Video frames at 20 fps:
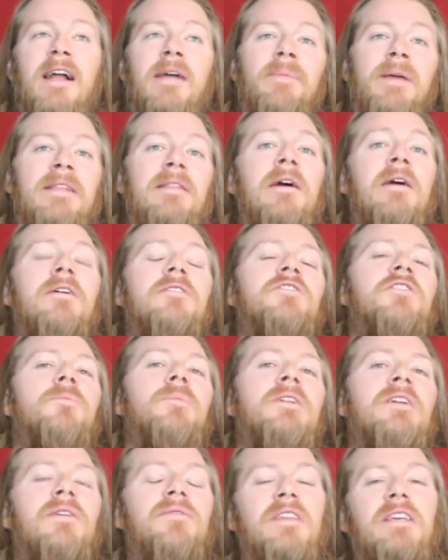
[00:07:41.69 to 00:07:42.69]
I mean, so
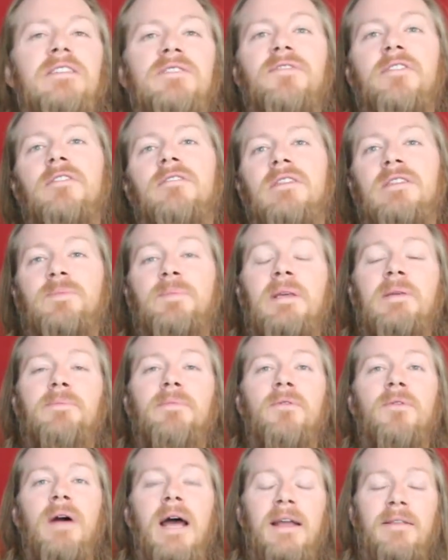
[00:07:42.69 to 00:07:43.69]
many of these villainous people,